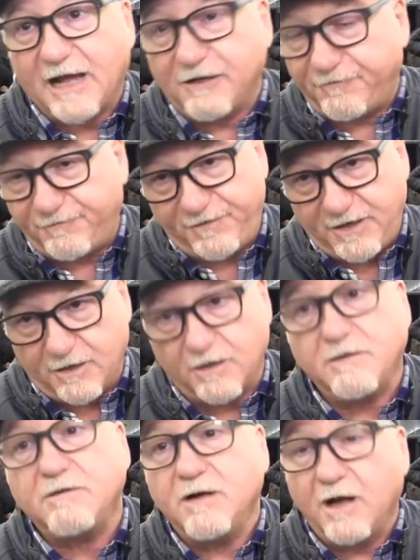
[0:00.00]
out of
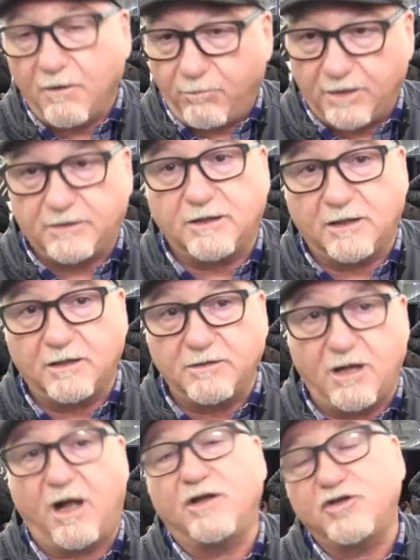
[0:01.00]
fear of what the
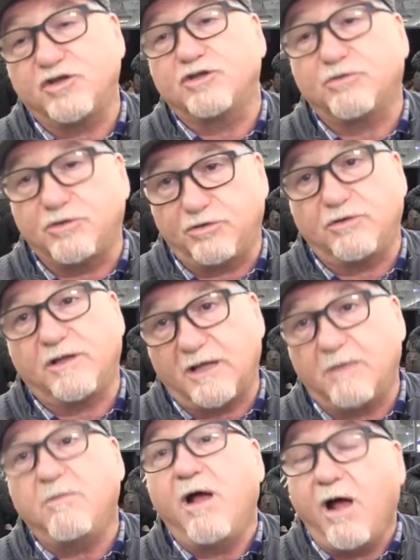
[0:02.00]
non-Jews would do to
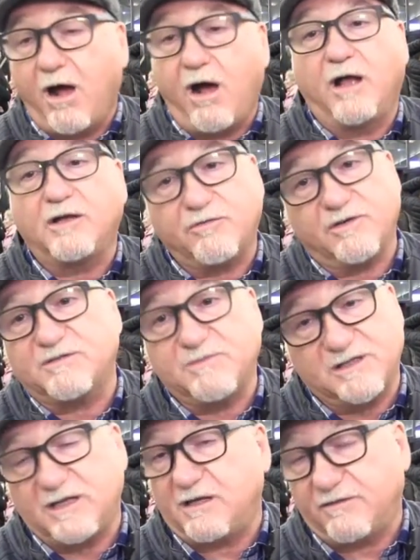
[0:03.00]
them on
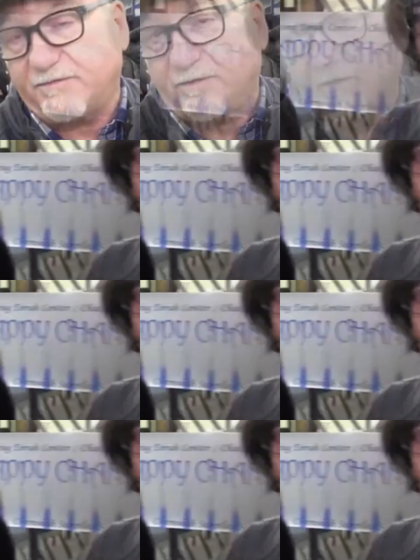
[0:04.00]
Christmas Eve.